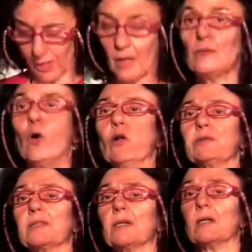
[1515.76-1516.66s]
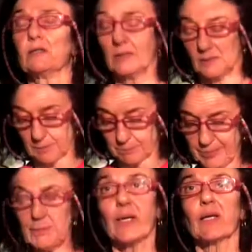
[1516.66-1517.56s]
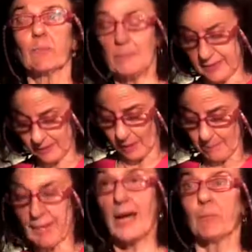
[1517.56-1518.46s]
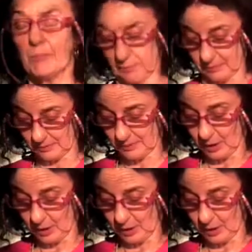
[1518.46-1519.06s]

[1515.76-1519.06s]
an altar bearing a Bible.